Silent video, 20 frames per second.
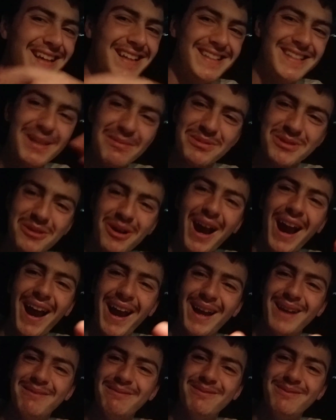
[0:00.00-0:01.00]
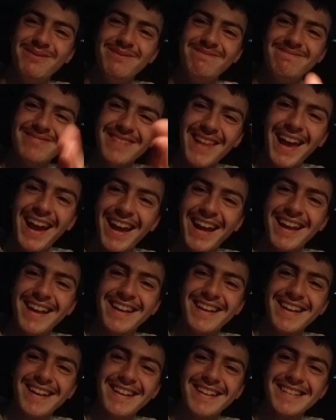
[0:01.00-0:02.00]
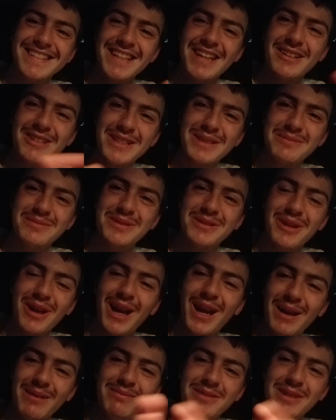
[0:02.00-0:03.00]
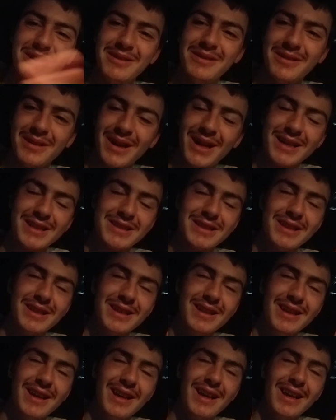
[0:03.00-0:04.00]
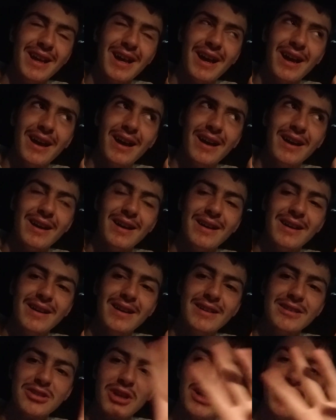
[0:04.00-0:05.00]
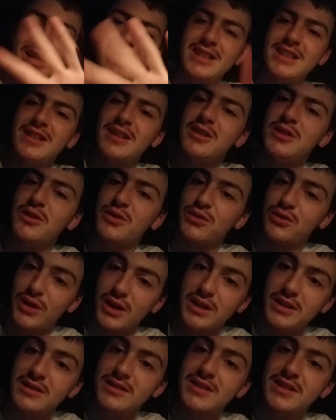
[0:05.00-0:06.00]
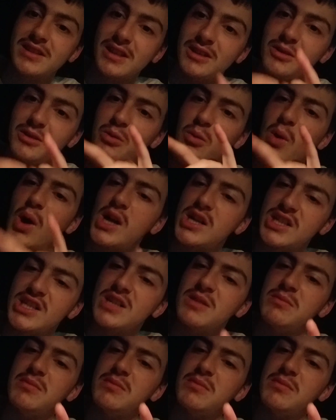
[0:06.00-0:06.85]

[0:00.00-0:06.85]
subscribe, like, share, subscribe. Don't actually uh, try not to tell your friends that you're watching